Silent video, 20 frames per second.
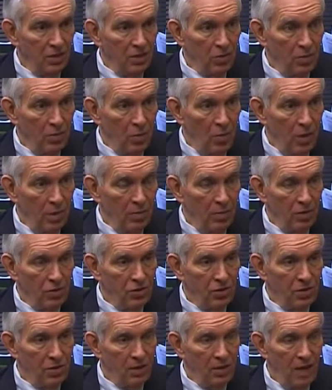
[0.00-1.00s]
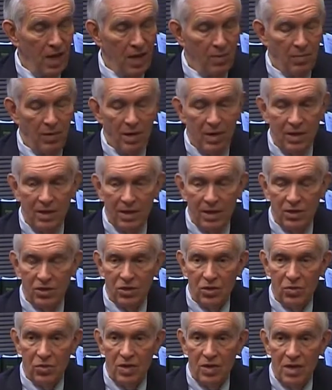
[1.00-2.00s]
so there wasn't much happening. And
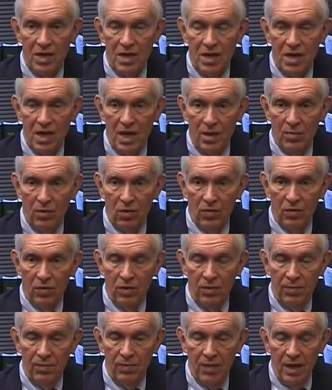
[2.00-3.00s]
so he came over.